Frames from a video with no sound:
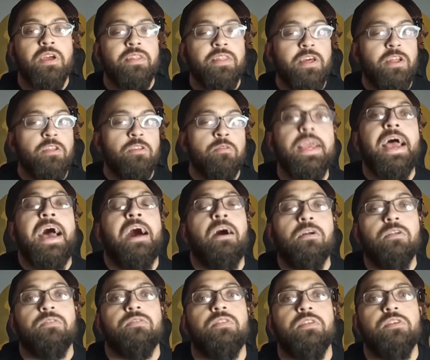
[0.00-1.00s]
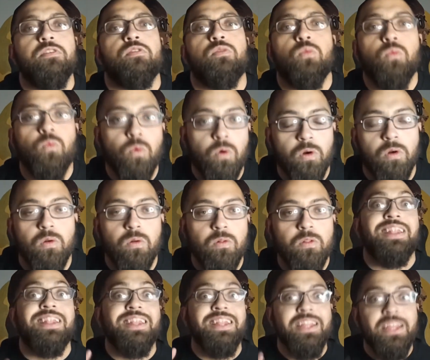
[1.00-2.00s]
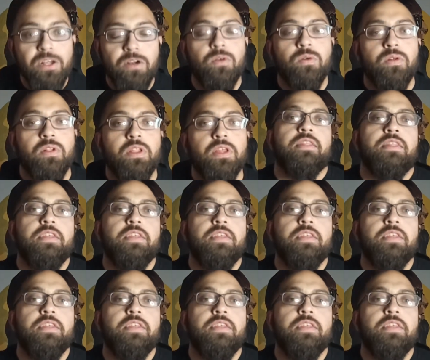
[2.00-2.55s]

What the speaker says: that is out of this world, literally.